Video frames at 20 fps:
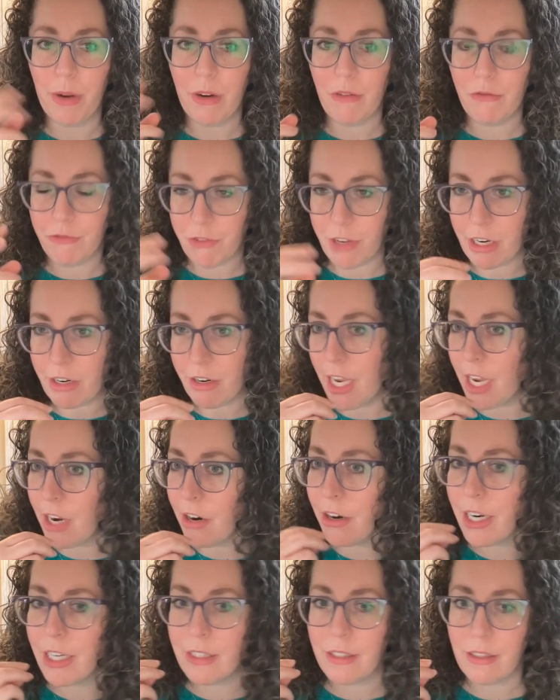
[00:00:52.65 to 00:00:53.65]

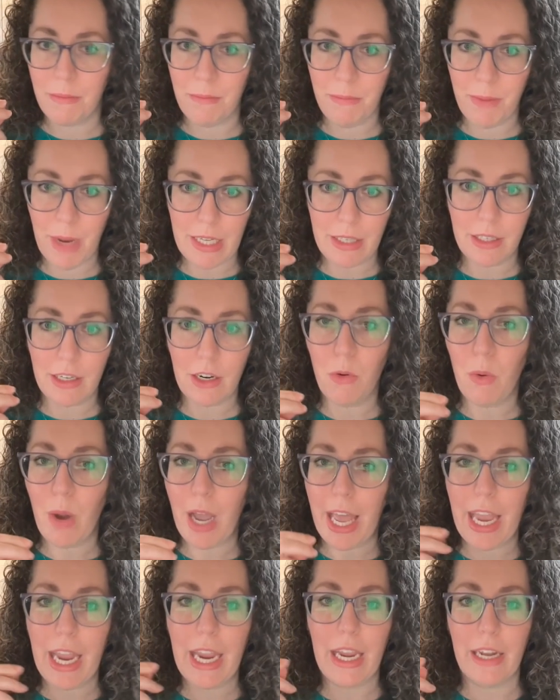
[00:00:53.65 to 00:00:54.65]
inferior in some basic
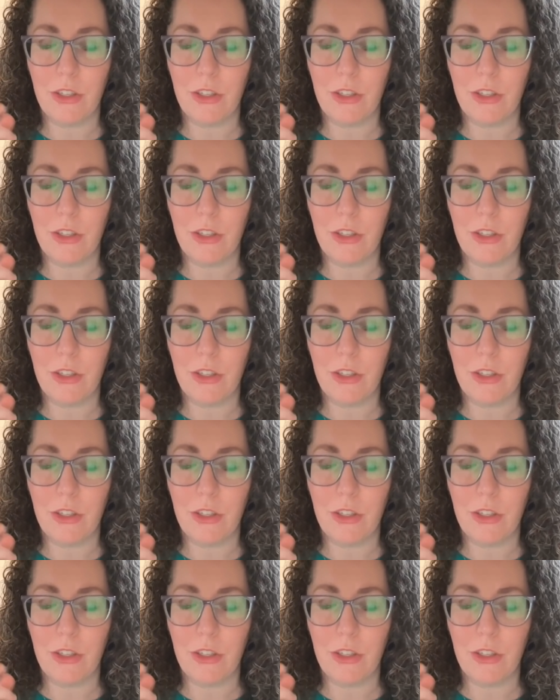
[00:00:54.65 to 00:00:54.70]
way,